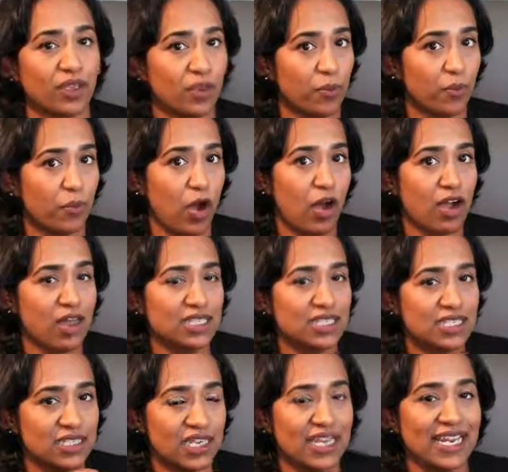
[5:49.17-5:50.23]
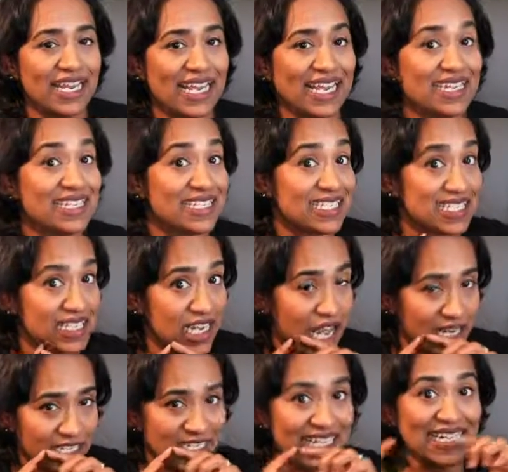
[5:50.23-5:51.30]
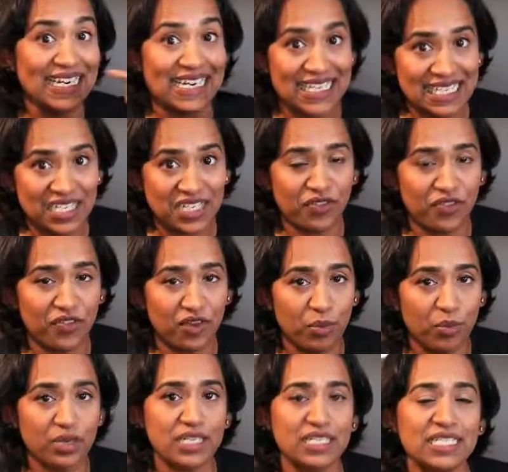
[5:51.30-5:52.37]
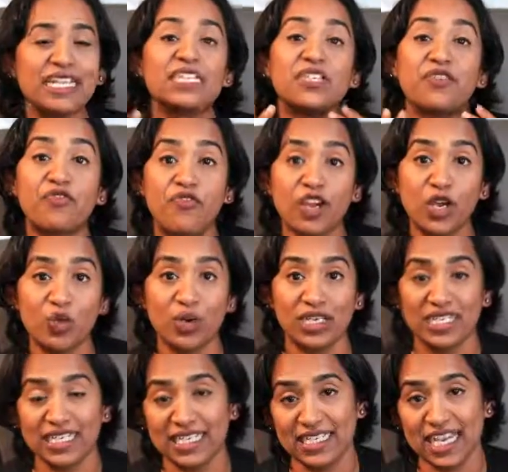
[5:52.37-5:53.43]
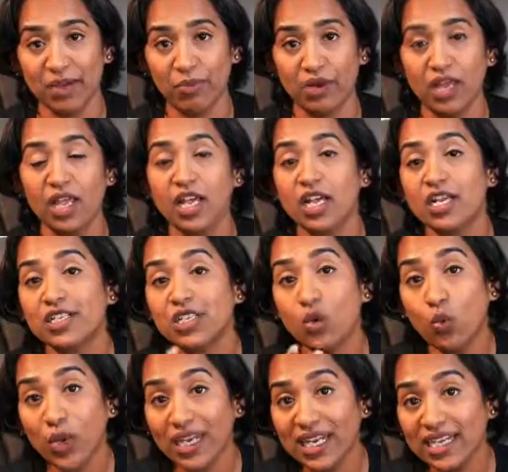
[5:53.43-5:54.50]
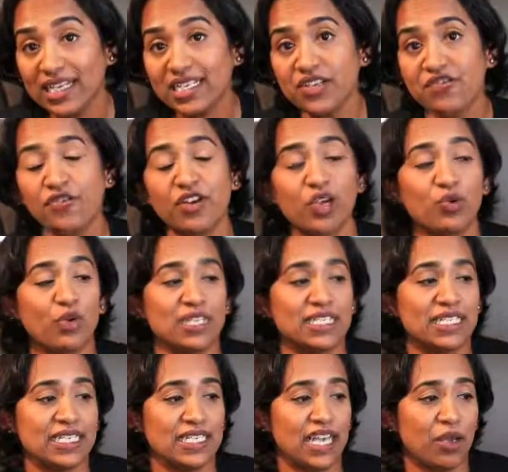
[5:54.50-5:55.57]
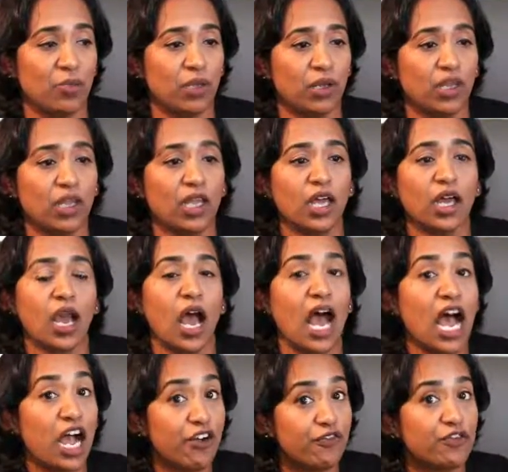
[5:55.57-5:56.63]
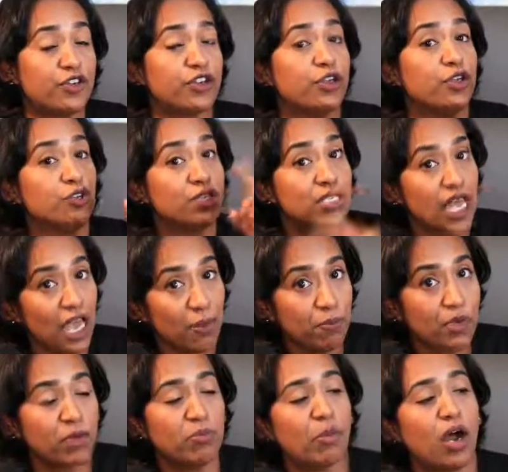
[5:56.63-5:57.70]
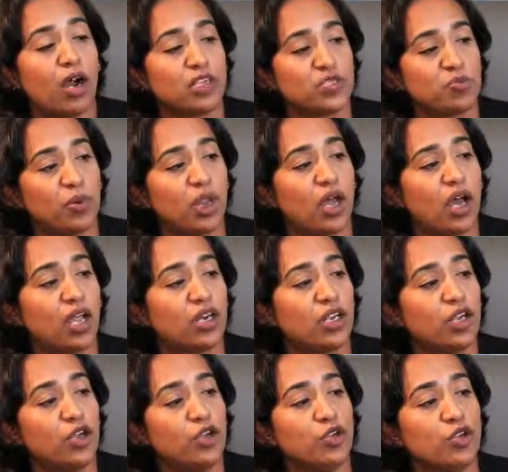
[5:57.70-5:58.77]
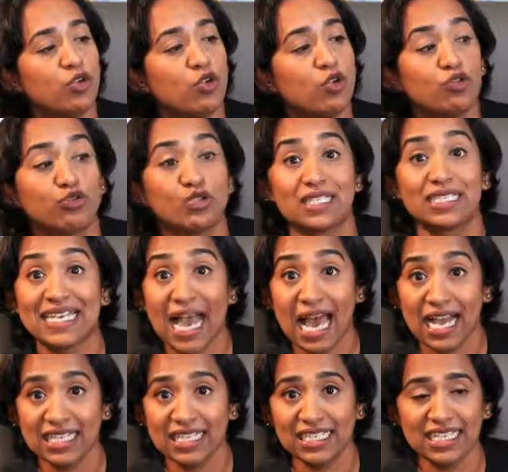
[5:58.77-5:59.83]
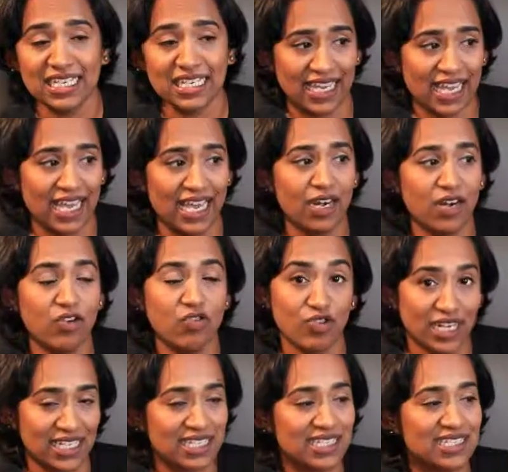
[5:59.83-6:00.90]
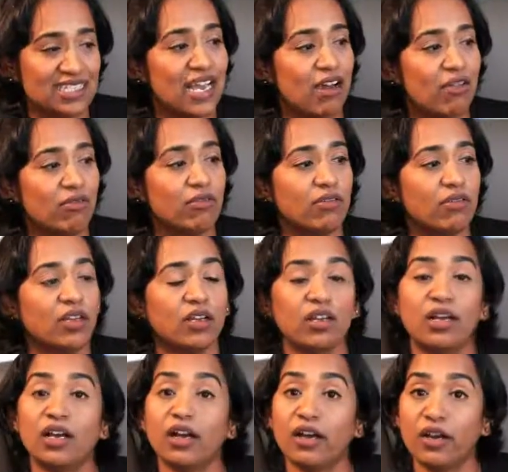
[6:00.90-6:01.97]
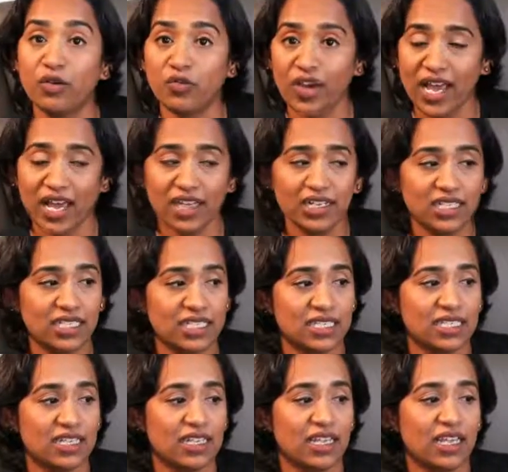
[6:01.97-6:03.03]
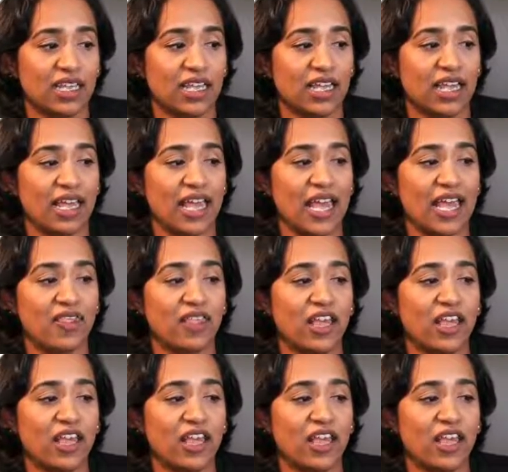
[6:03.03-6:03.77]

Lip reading: Pause. And again, this is not a list of numbers. It's a frequency table. So when it is a frequency table, after you type in box plot, you go to stats again, write this down, advance, and then